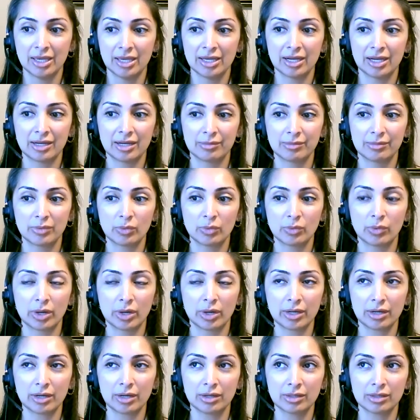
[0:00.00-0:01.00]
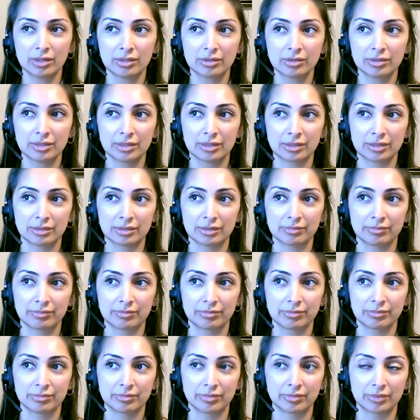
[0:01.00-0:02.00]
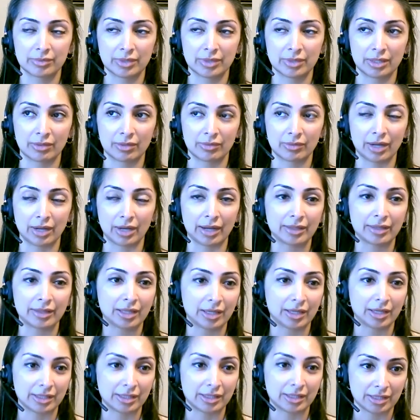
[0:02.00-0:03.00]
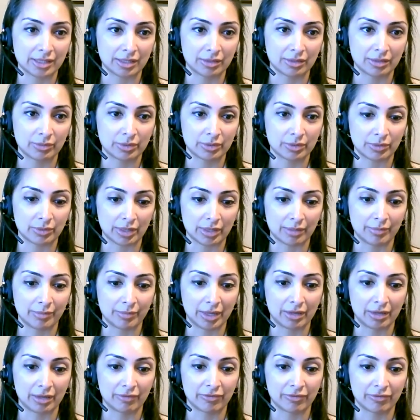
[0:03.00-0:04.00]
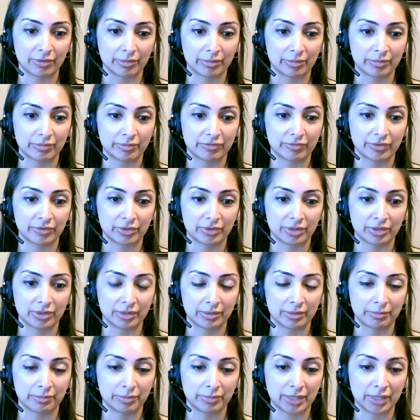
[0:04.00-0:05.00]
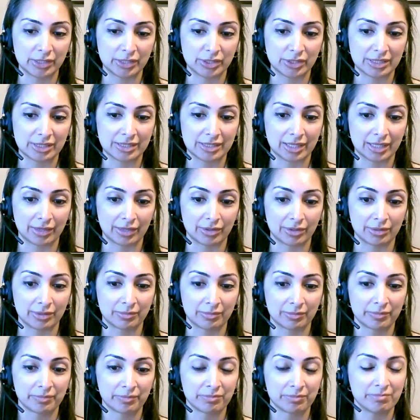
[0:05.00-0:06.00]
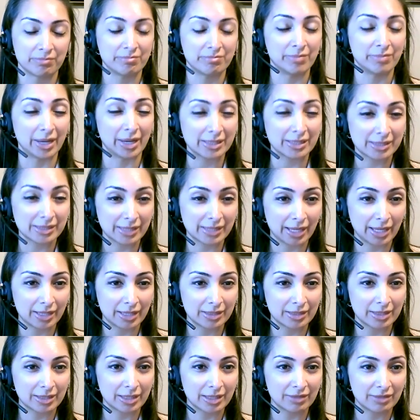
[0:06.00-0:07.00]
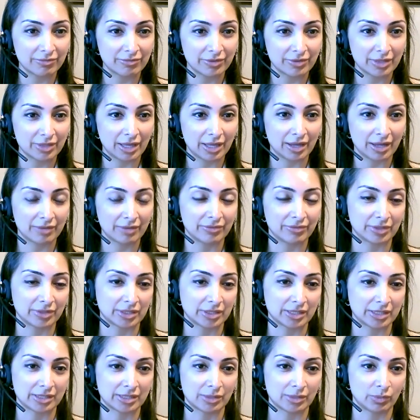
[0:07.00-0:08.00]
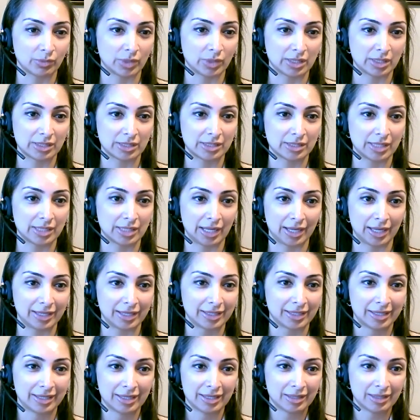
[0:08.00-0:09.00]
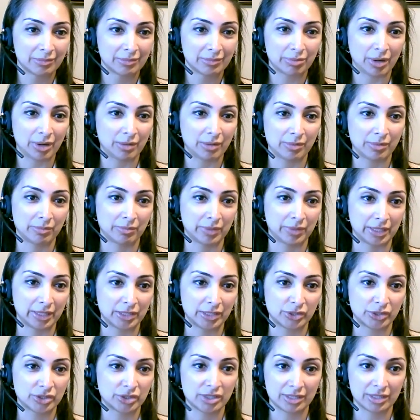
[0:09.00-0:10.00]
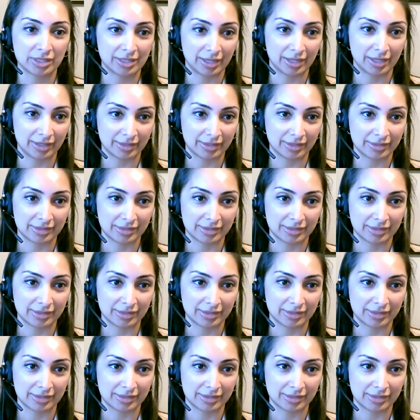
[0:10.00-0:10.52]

Um, what are the you know guidelines that you would recommend for for the patients that are best candidate for that versus the ones that probably should not